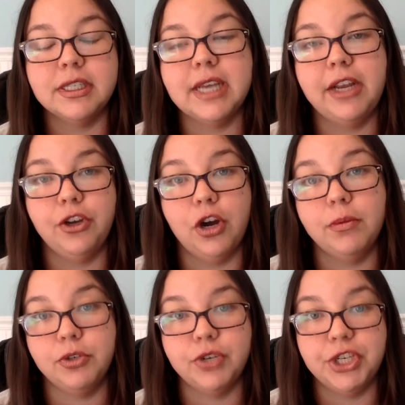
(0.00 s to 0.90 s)
alongside
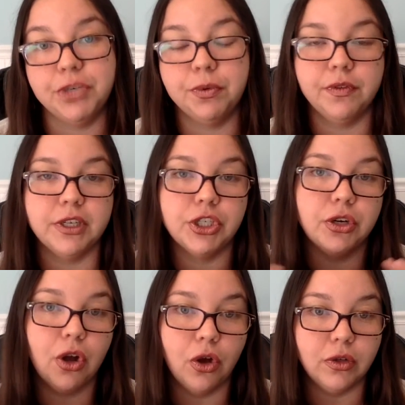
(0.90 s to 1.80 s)
your arbitration
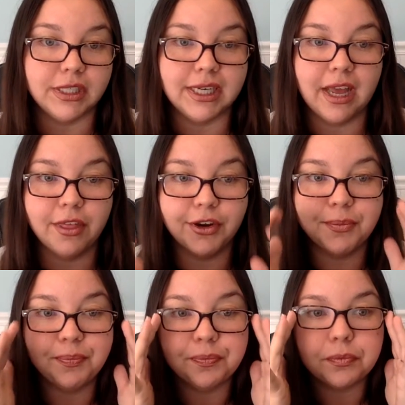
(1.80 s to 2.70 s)
provision
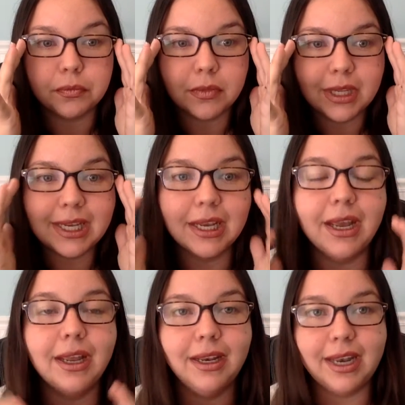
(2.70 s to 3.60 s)
altogether.
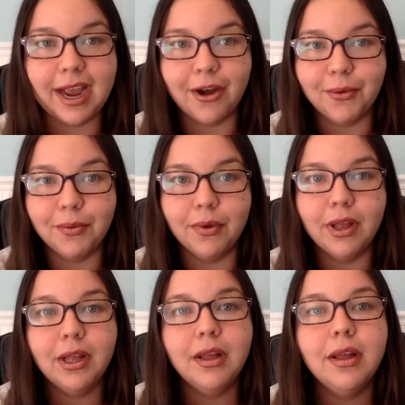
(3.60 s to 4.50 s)
Now,
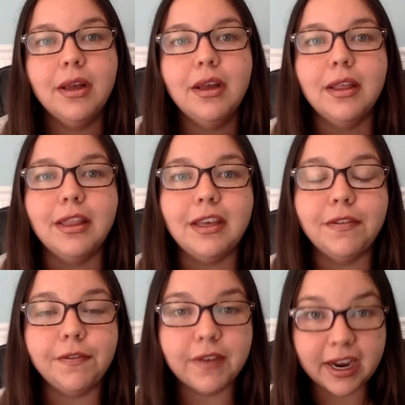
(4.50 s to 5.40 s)

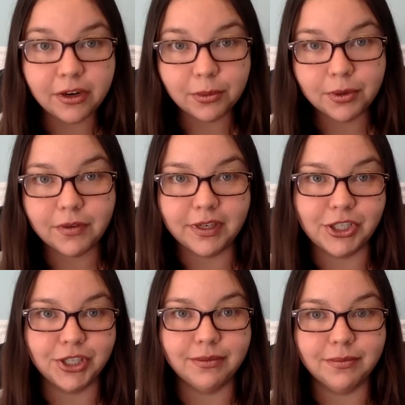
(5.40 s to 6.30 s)
the final
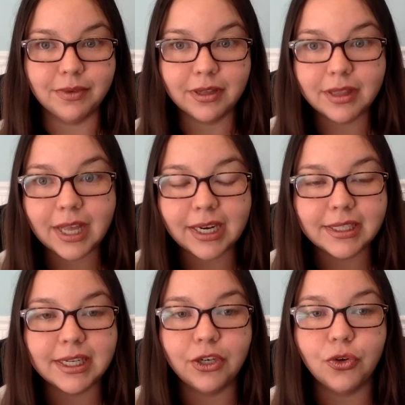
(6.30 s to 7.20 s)
provision
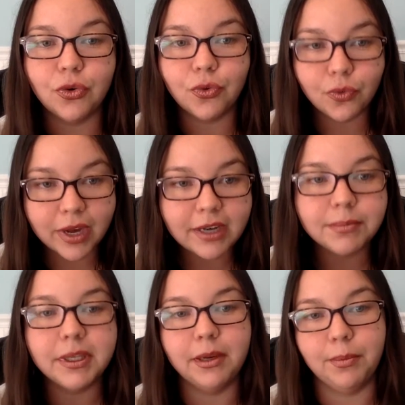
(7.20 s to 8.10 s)
that is
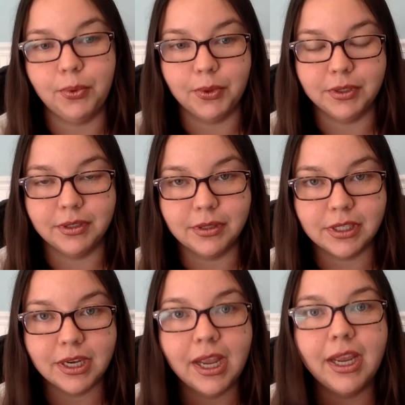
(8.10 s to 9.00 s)
incredibly
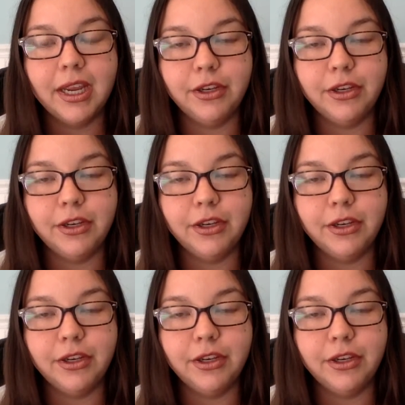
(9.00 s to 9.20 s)
important